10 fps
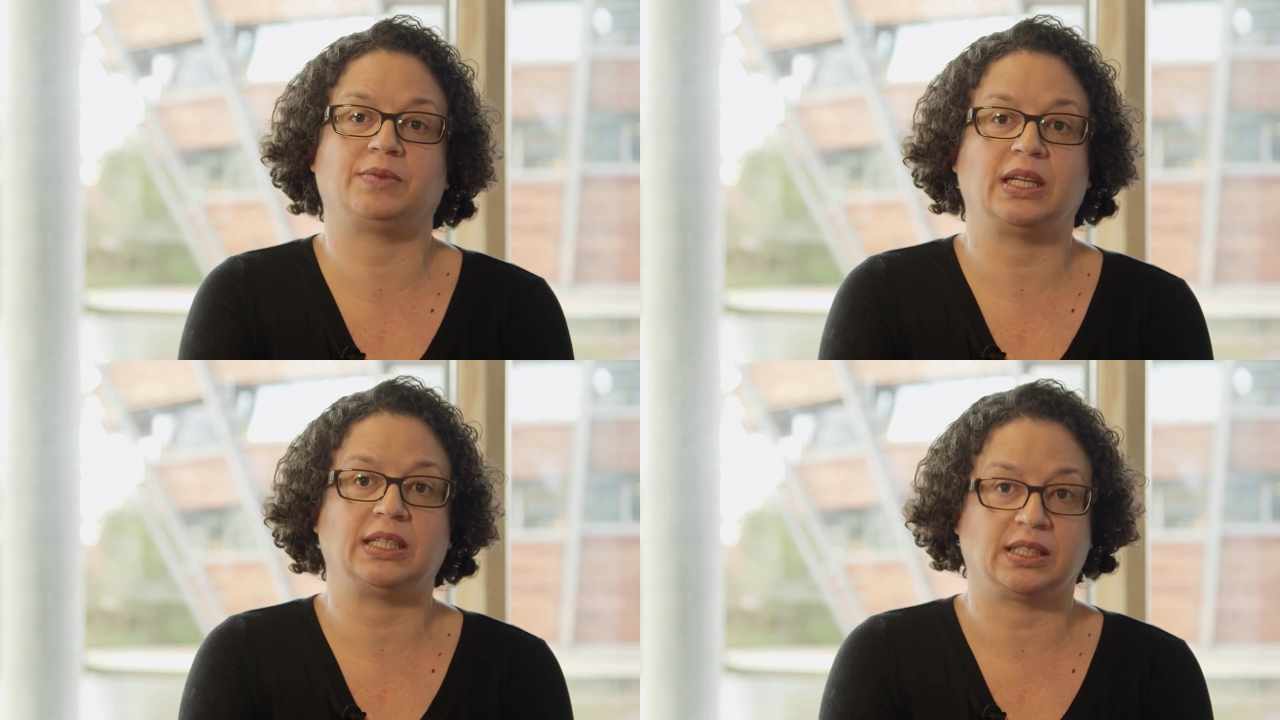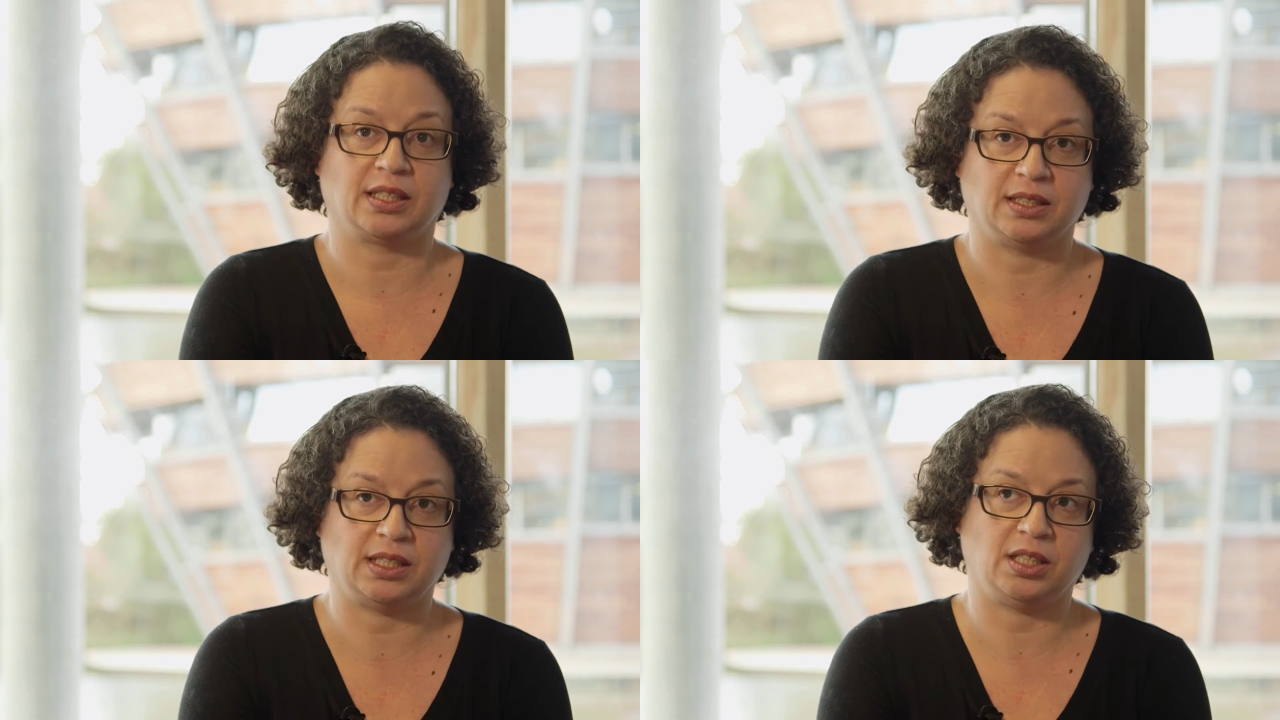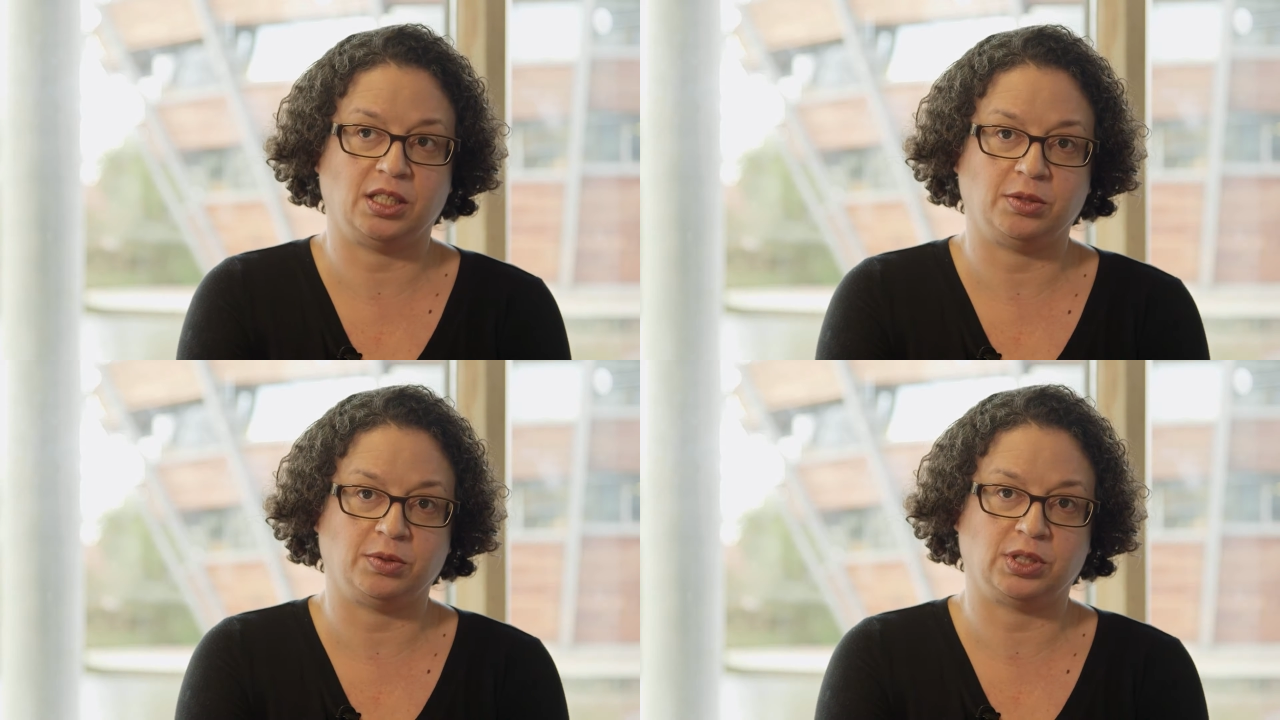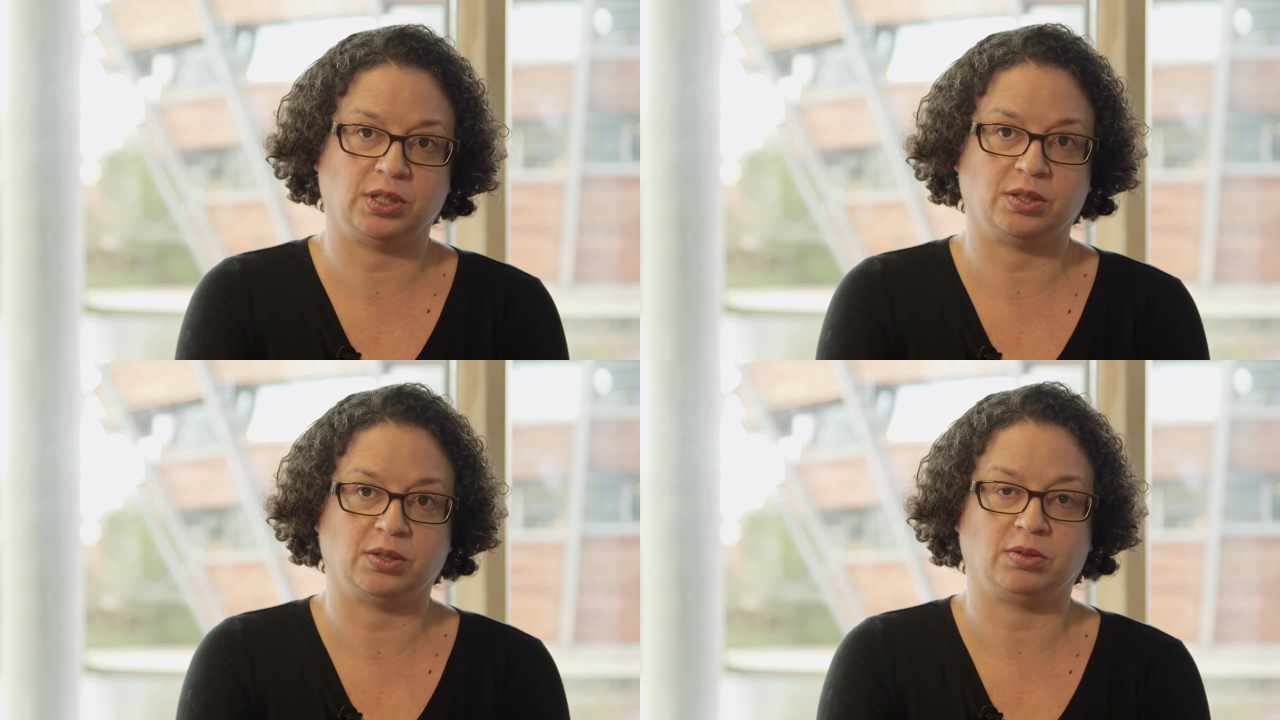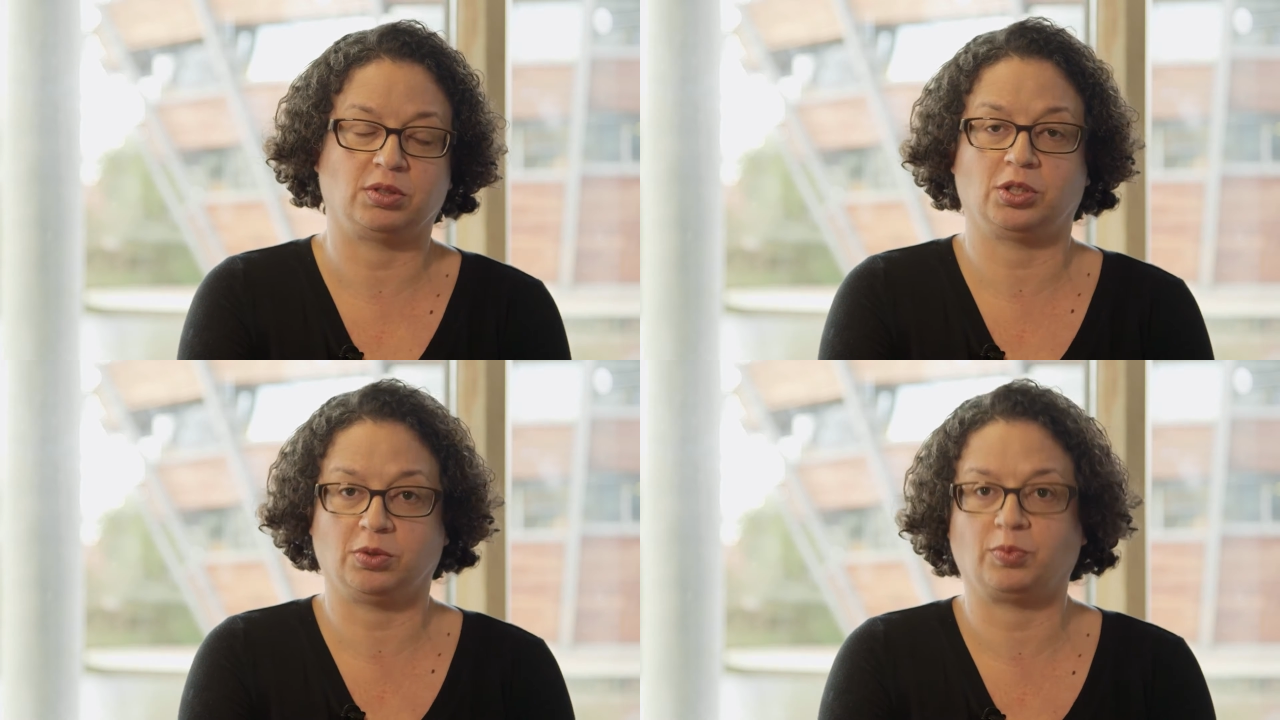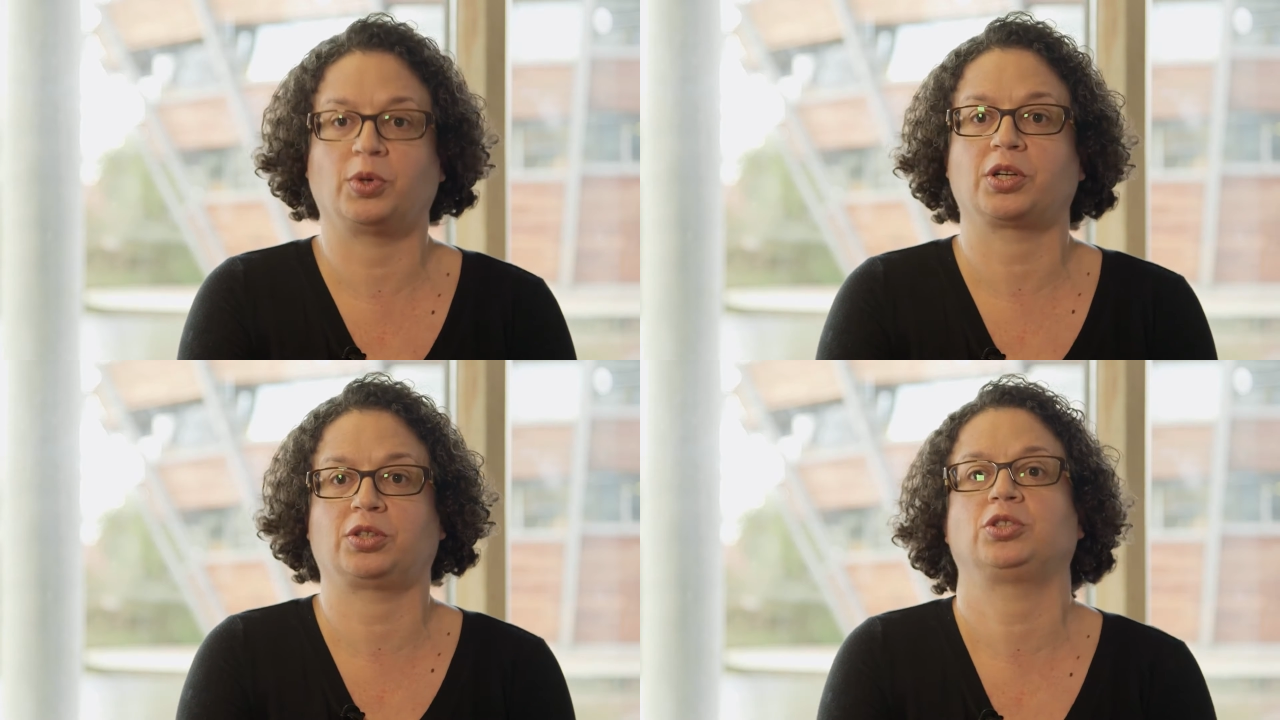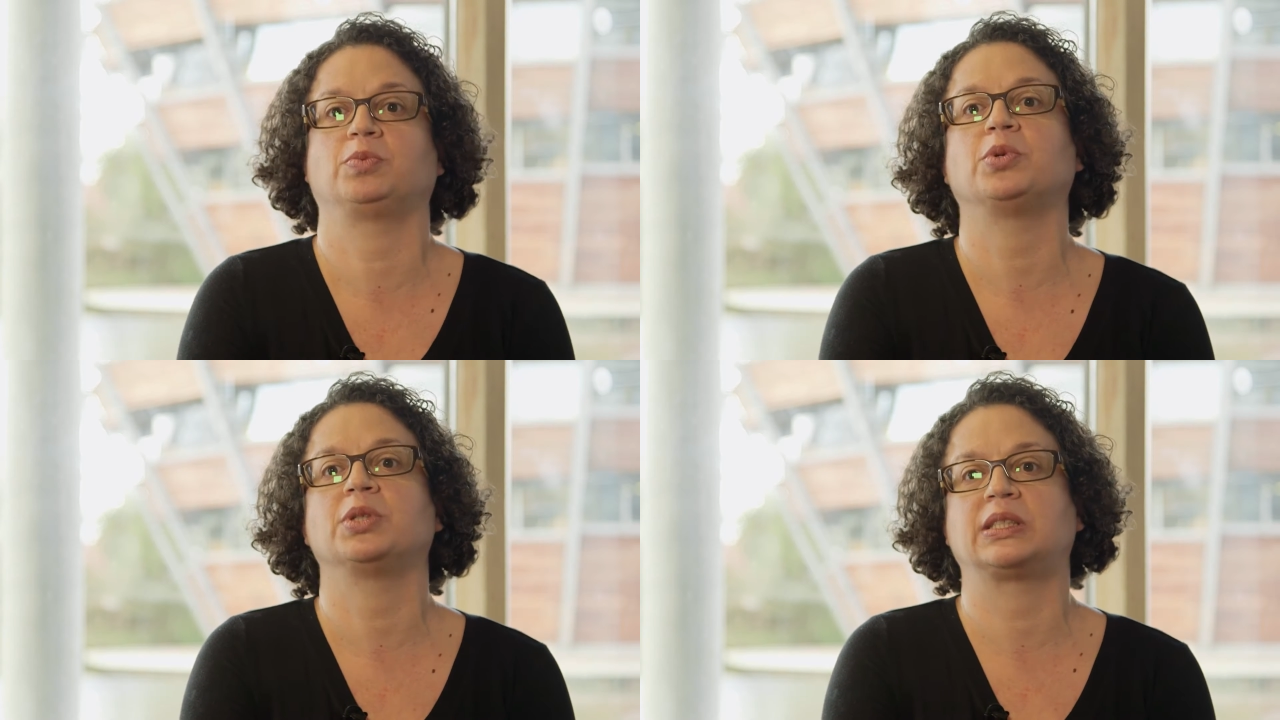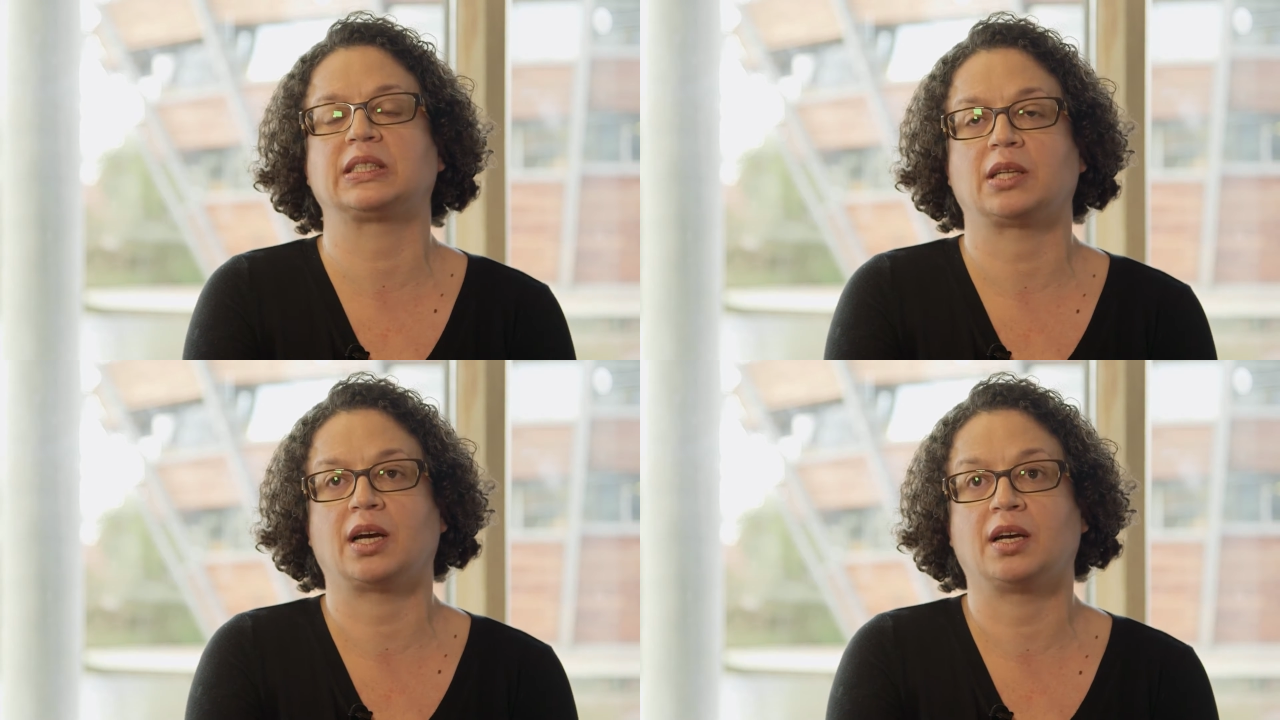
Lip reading: really to continue to work towards